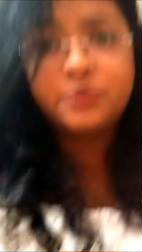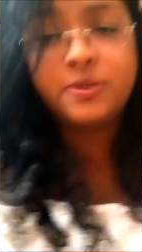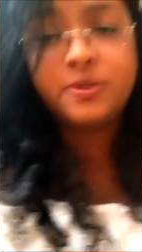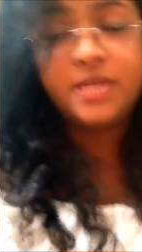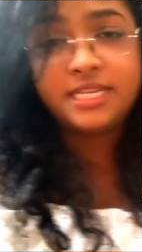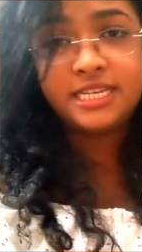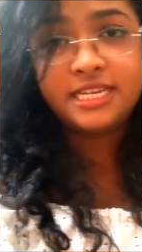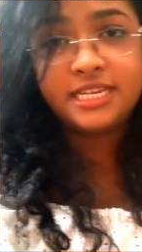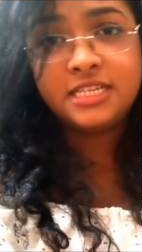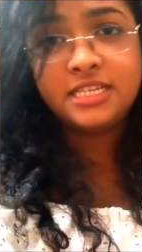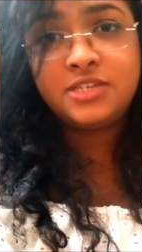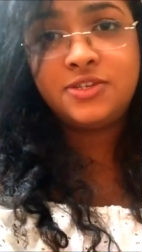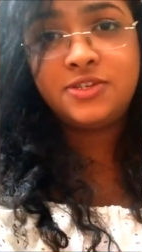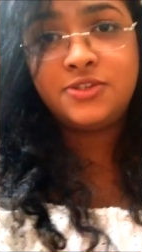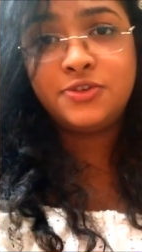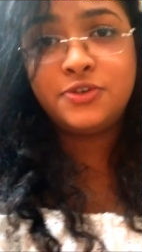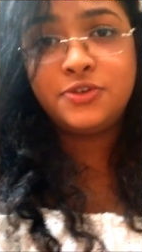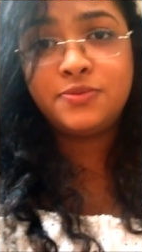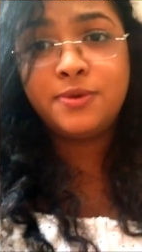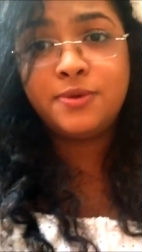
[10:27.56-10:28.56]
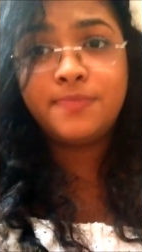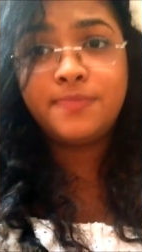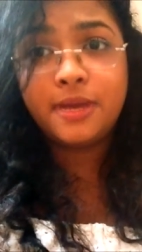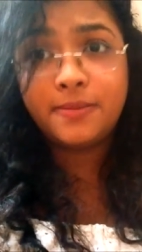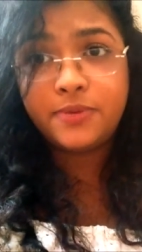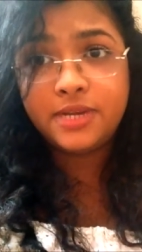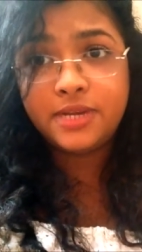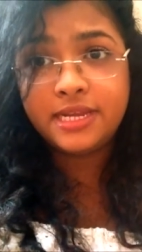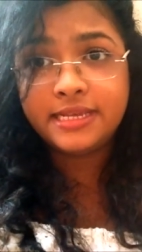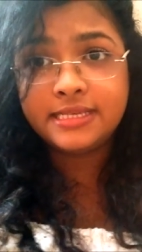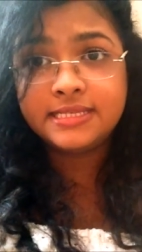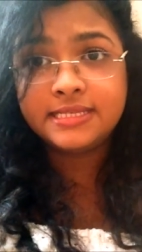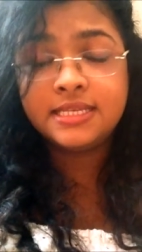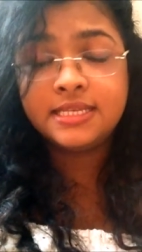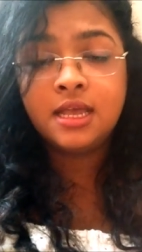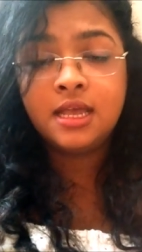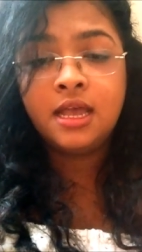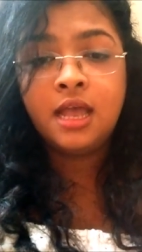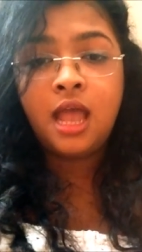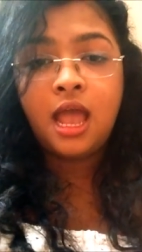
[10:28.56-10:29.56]
tweeting to Mumbai police,
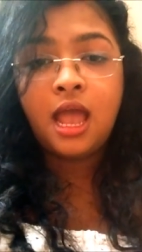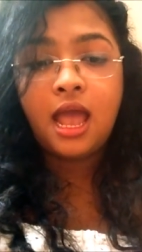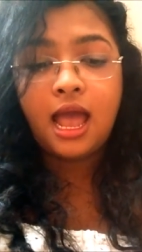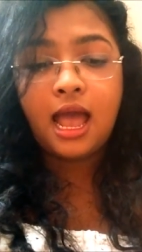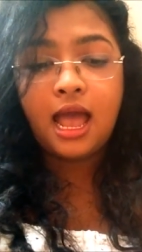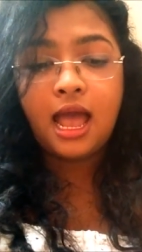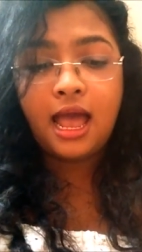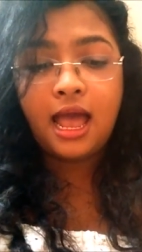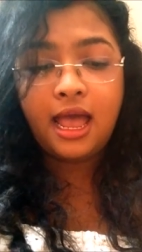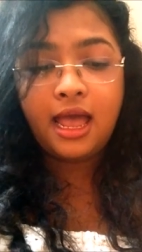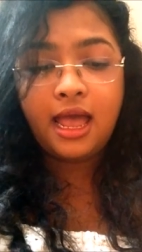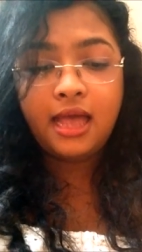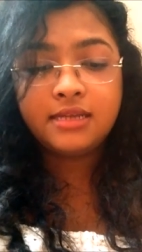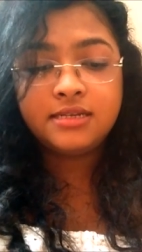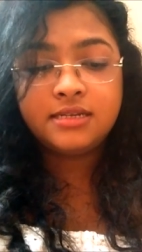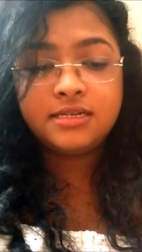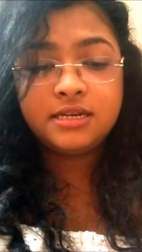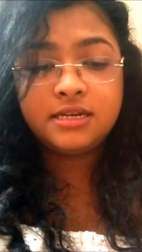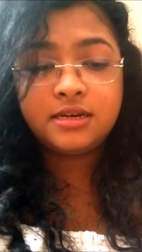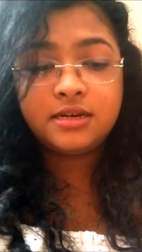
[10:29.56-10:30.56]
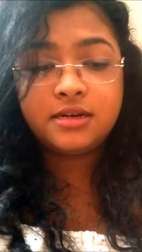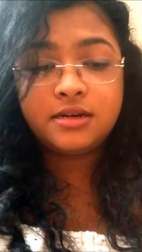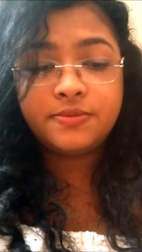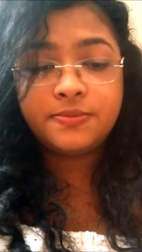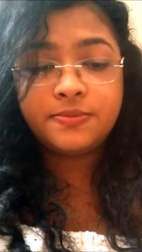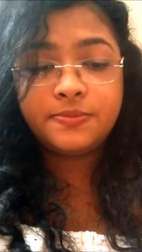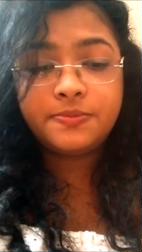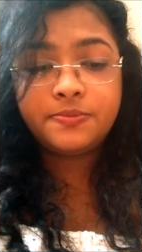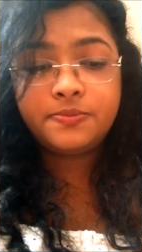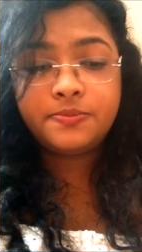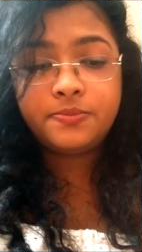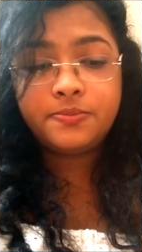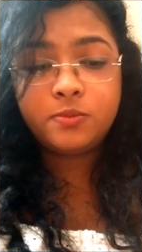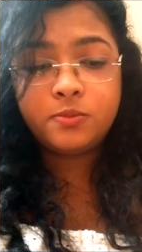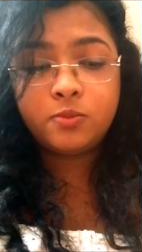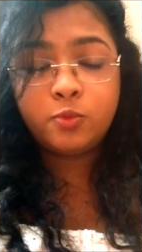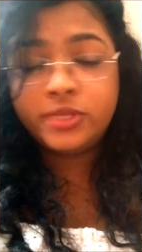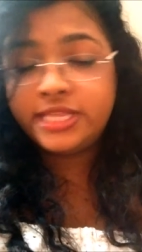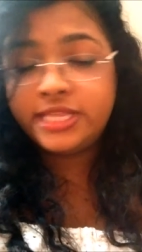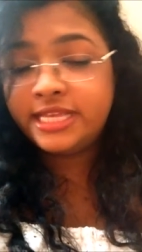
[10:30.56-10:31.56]
and
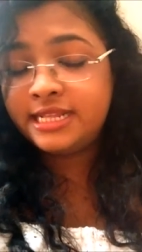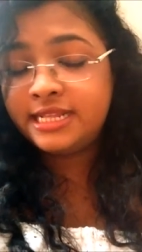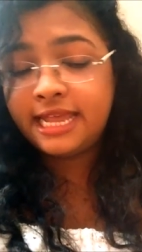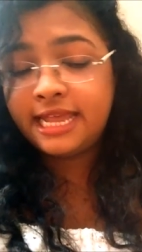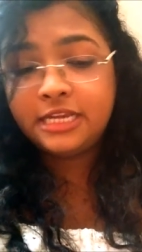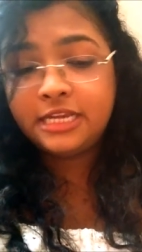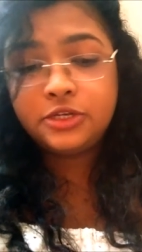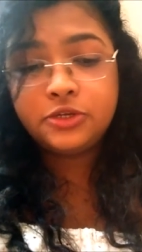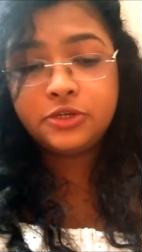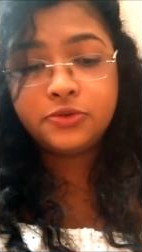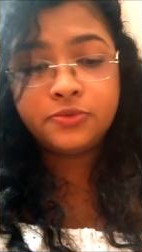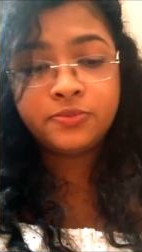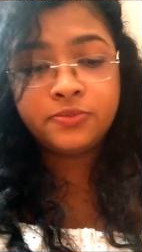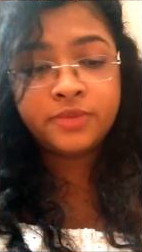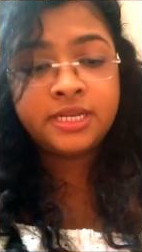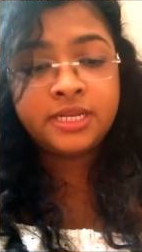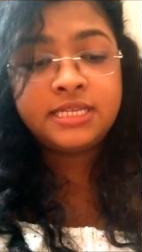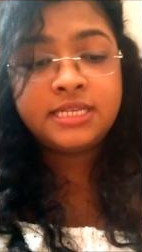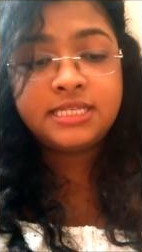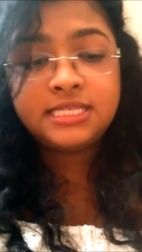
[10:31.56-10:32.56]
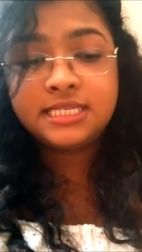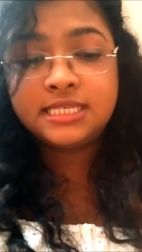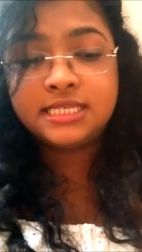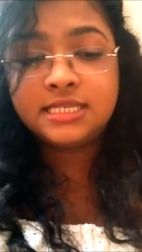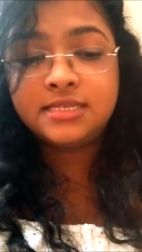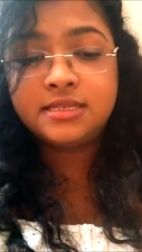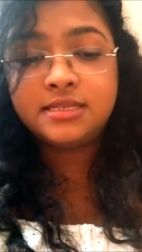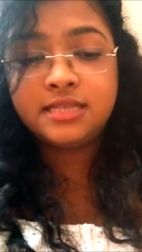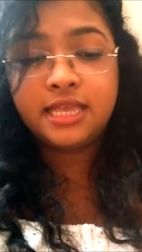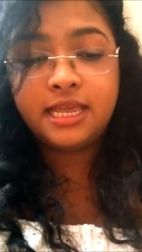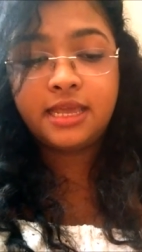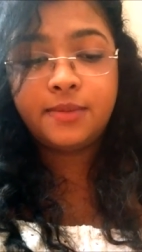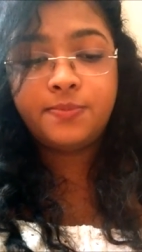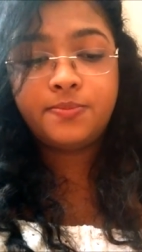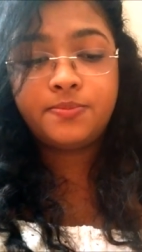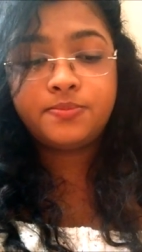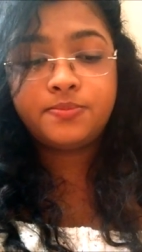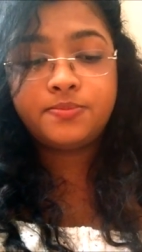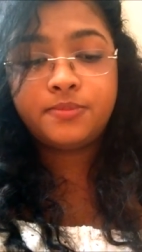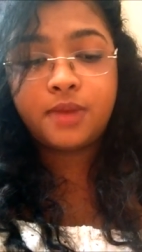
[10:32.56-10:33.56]
within like 2 minutes, they
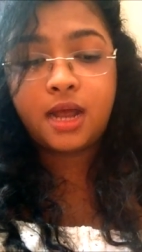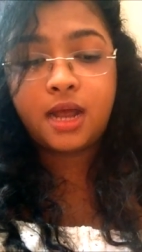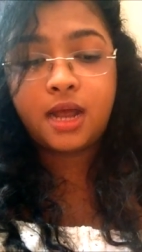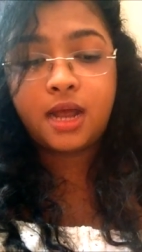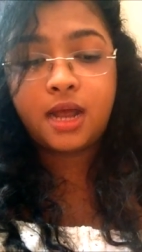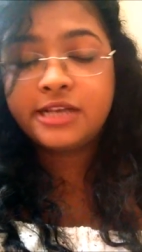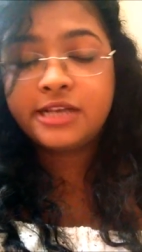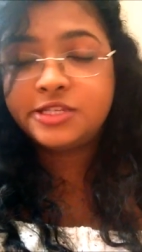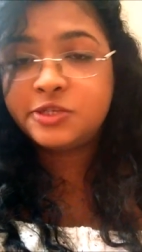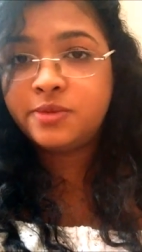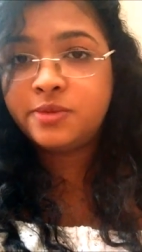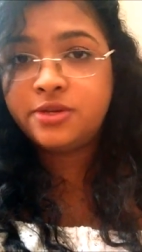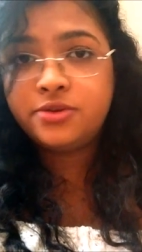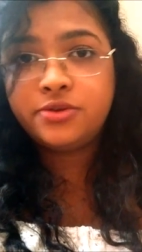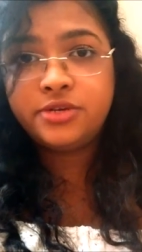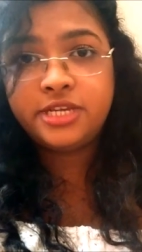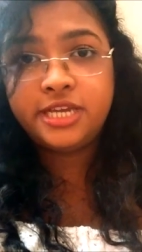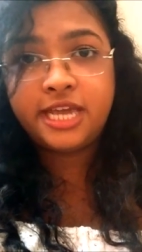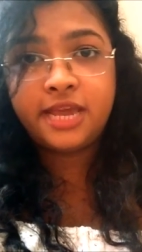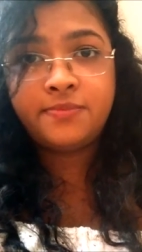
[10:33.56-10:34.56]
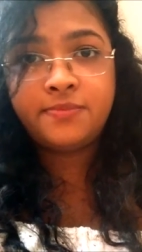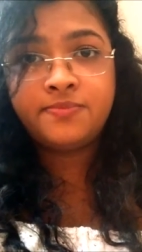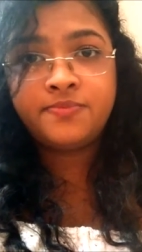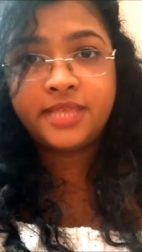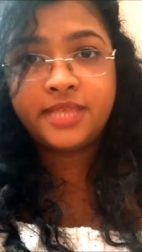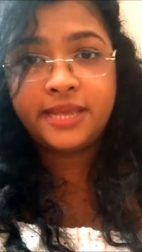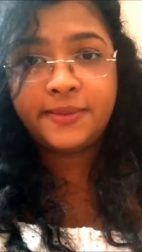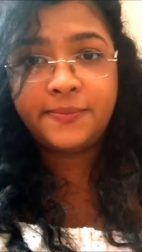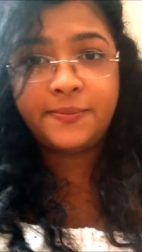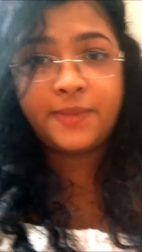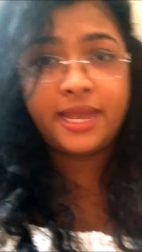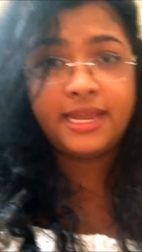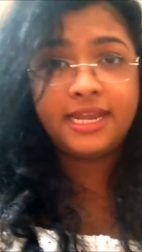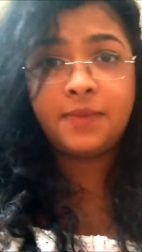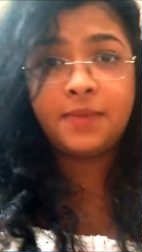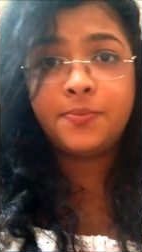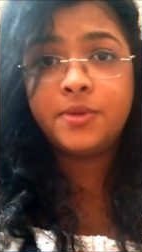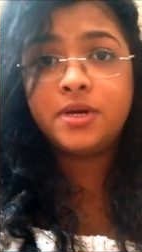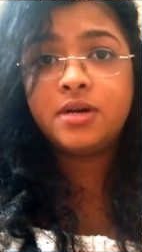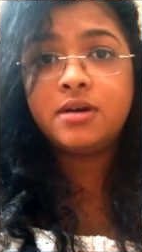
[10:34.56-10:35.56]
asked me to DM them my
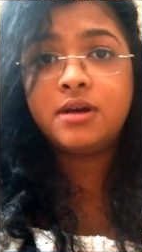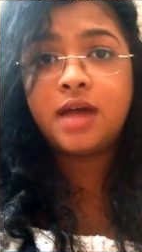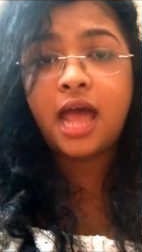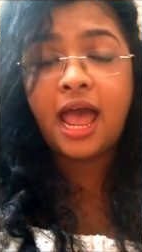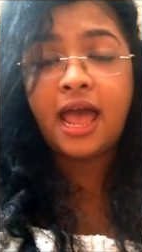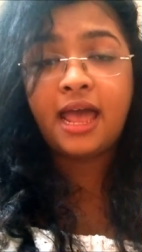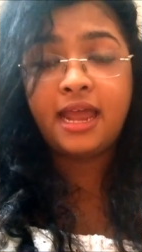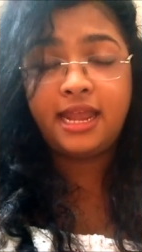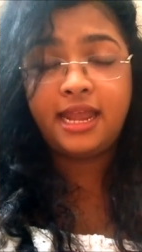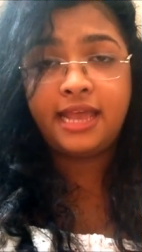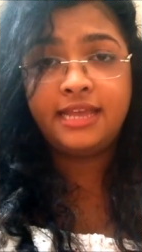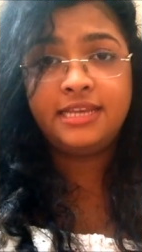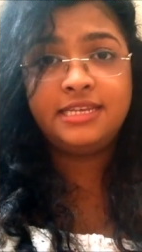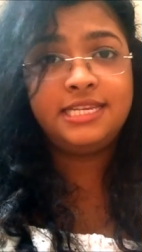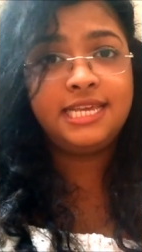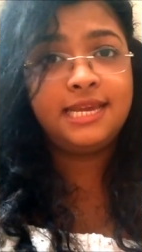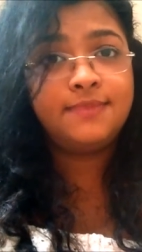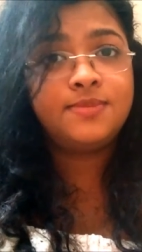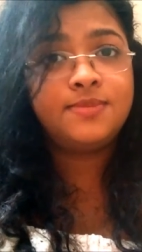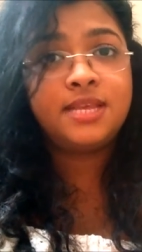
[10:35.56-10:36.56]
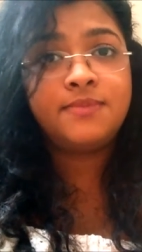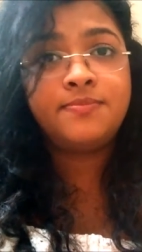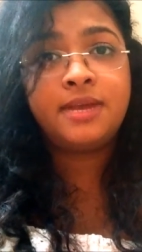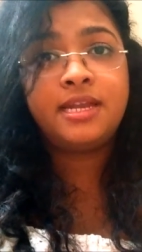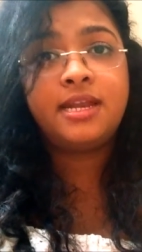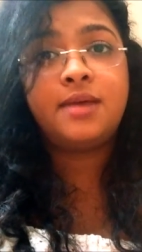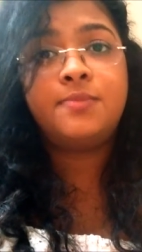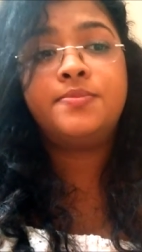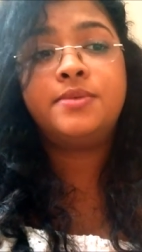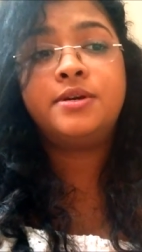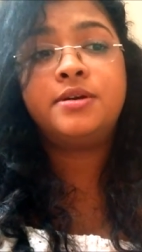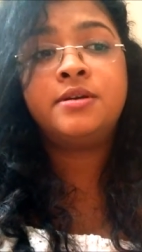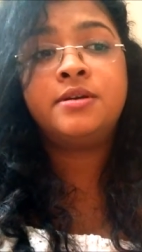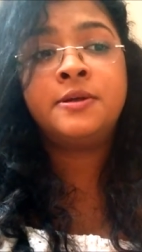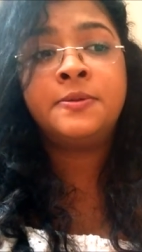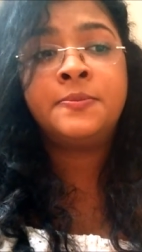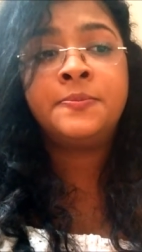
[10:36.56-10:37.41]
number, and I DM'd them my number.